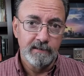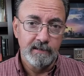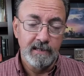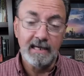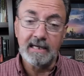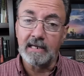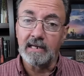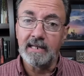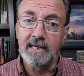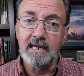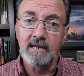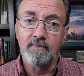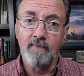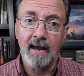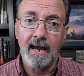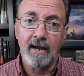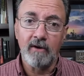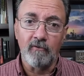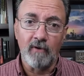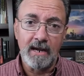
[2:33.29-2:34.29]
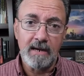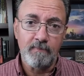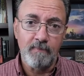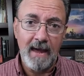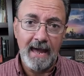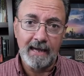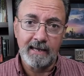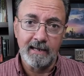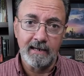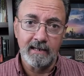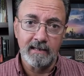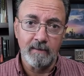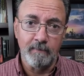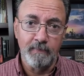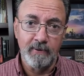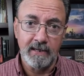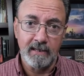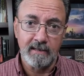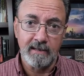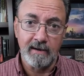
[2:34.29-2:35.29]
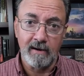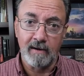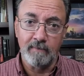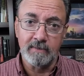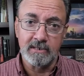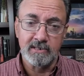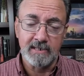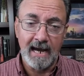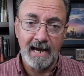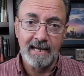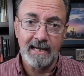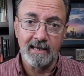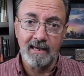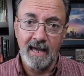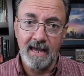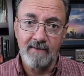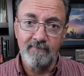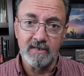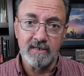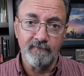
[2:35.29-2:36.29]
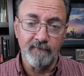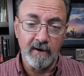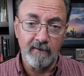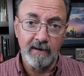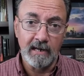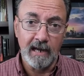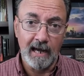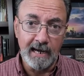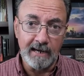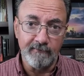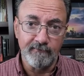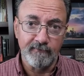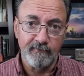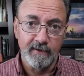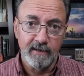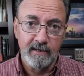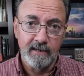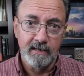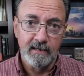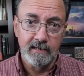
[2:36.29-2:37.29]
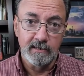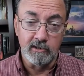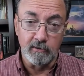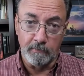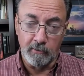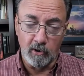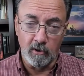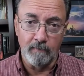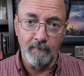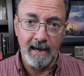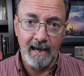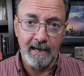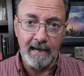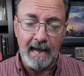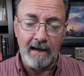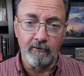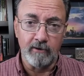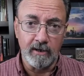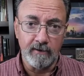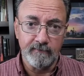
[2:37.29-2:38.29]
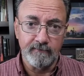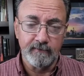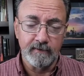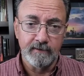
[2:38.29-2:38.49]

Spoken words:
he can lead man right back into the pit that our Messiah gave his very life to pull man out of.